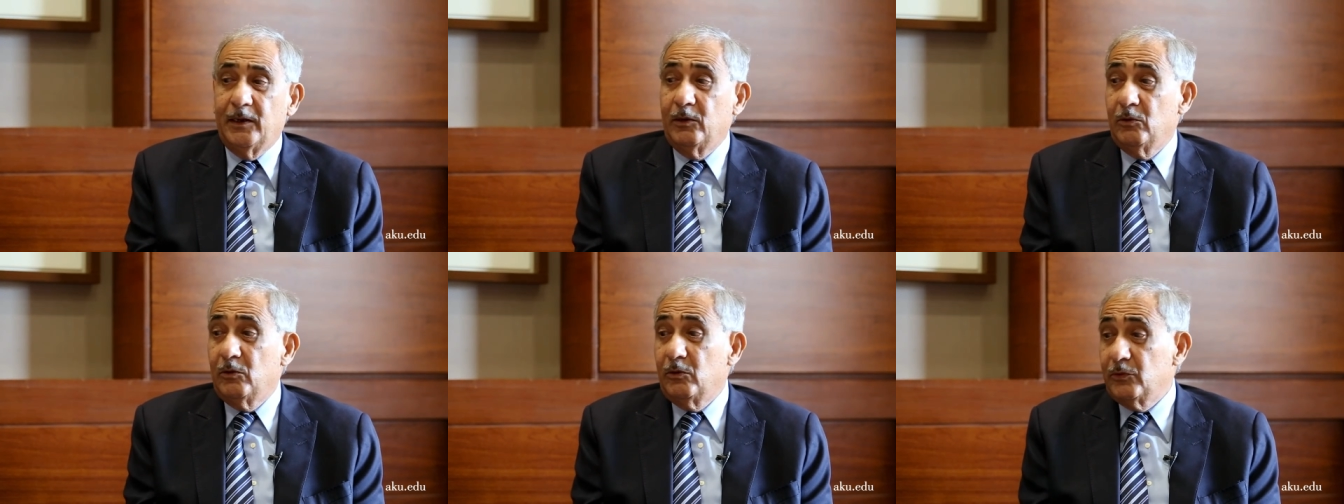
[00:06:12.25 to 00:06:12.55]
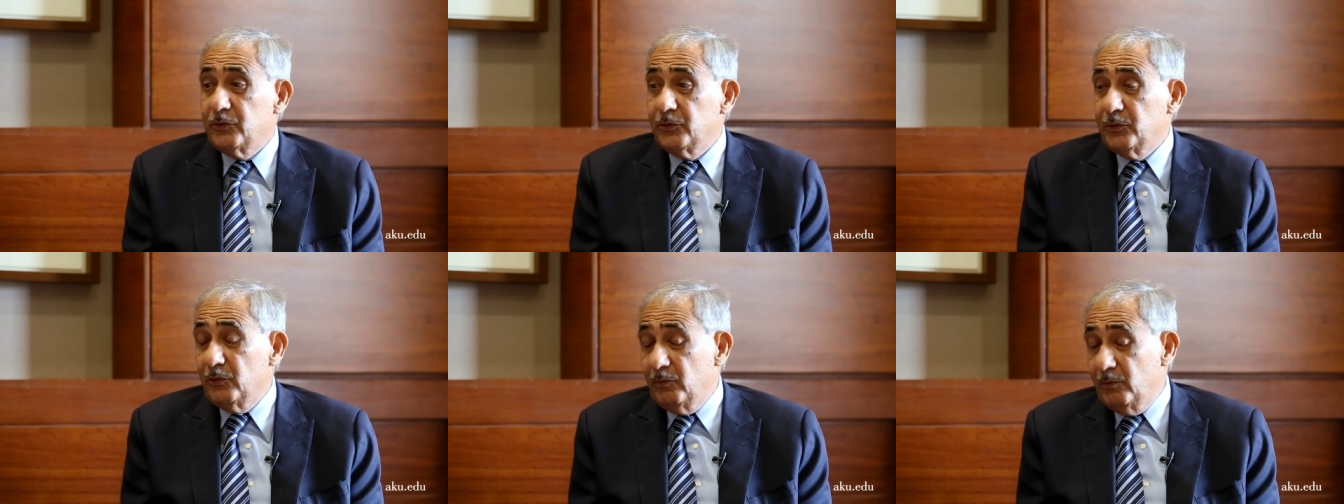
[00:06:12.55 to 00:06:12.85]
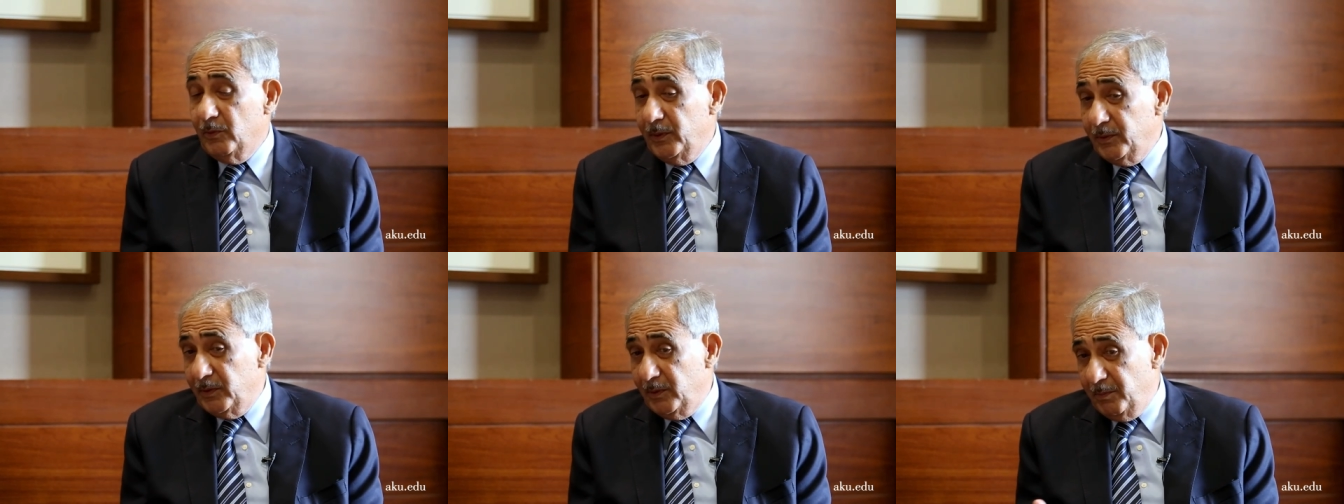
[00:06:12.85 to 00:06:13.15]
and
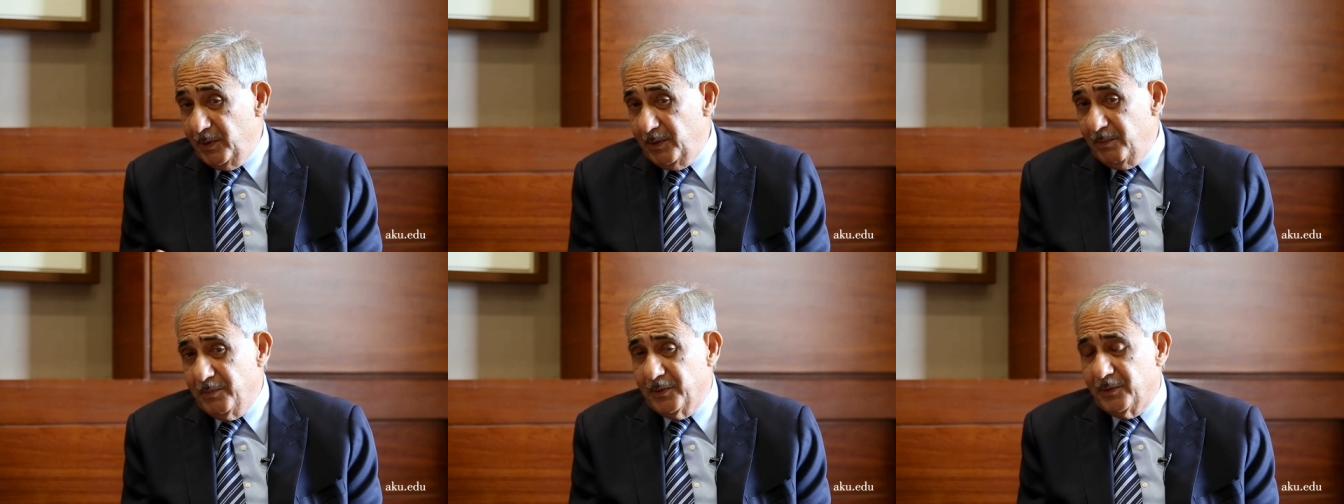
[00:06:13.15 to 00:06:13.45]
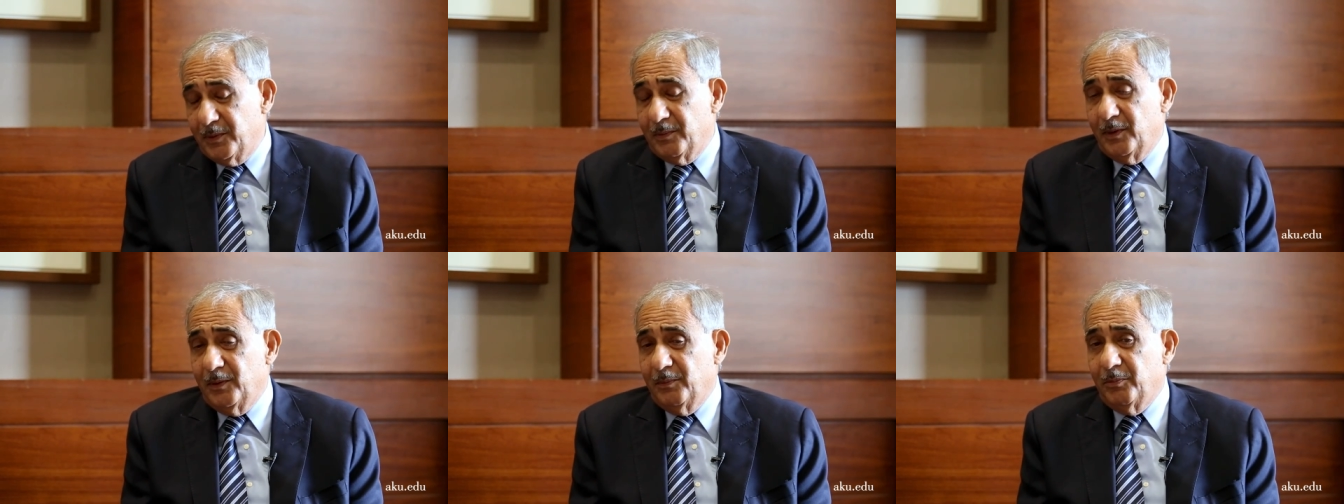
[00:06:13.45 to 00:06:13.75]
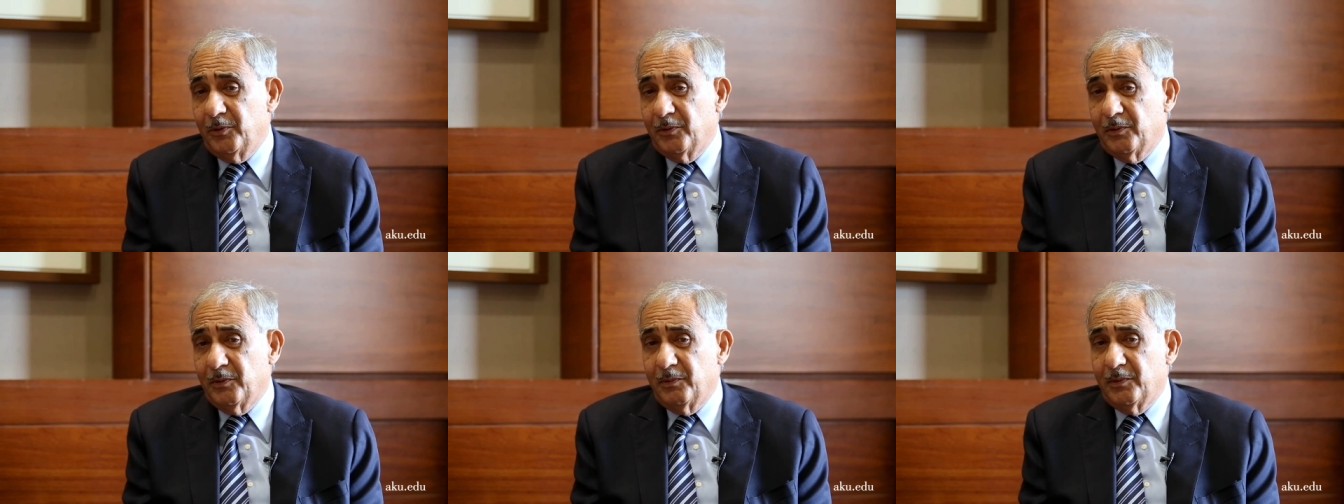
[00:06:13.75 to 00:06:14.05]
also remember
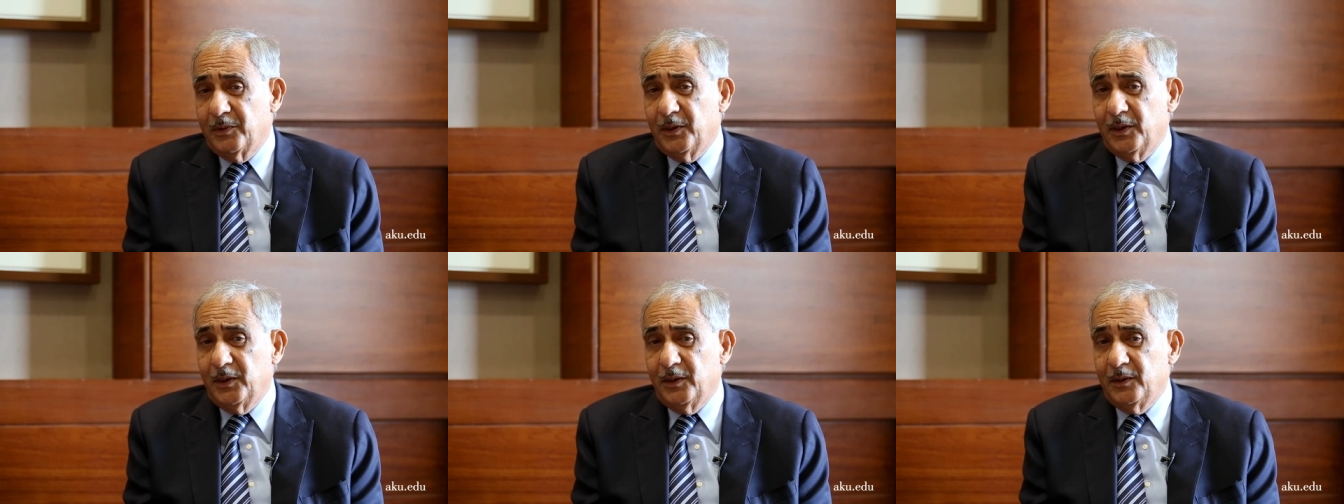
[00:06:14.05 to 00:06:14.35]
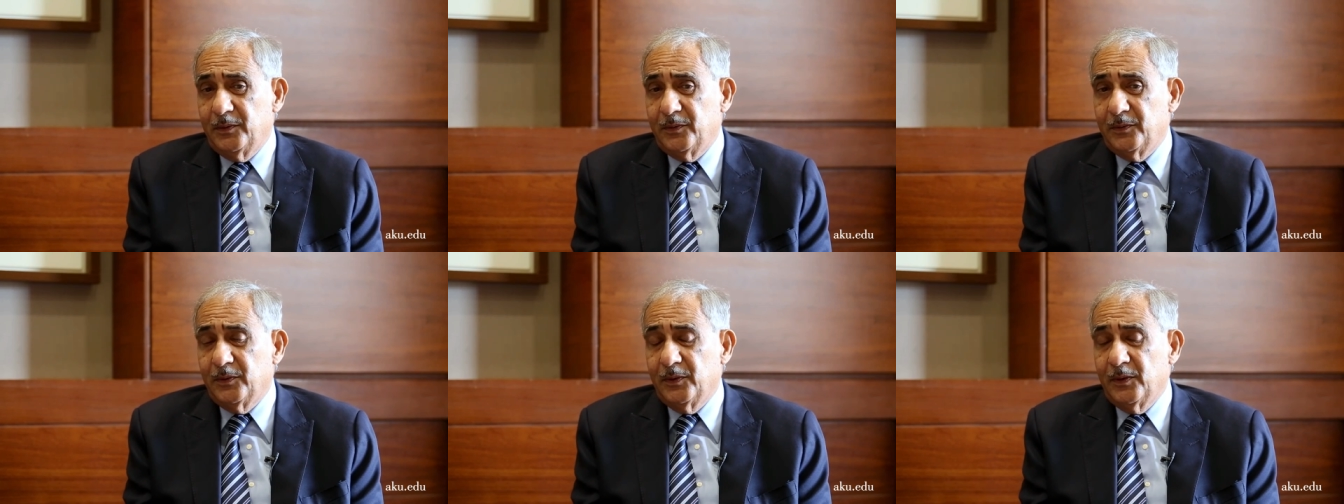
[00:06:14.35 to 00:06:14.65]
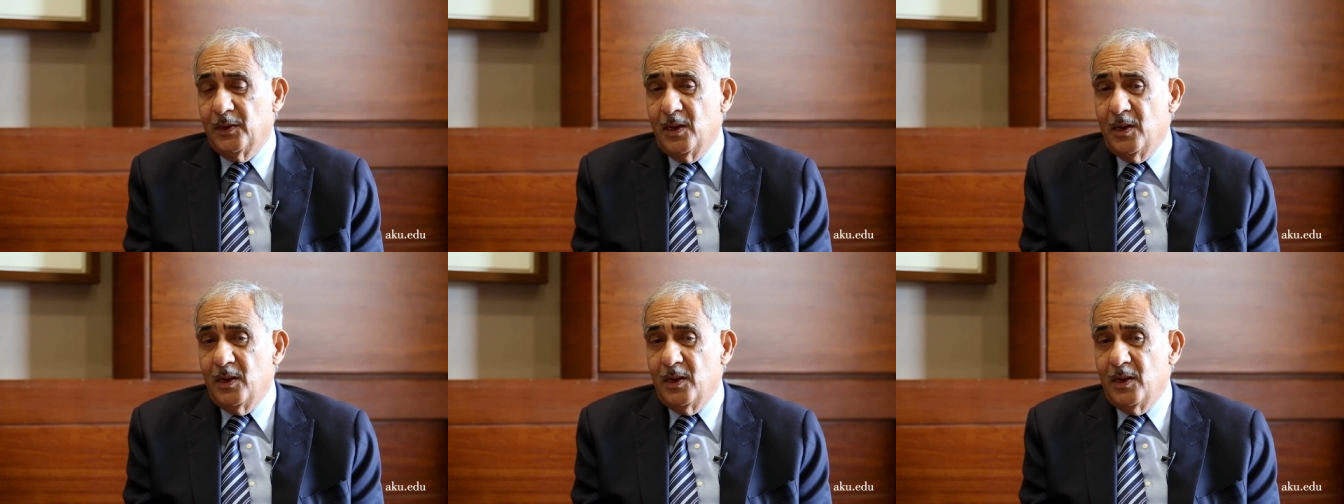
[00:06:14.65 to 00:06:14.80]
laboratories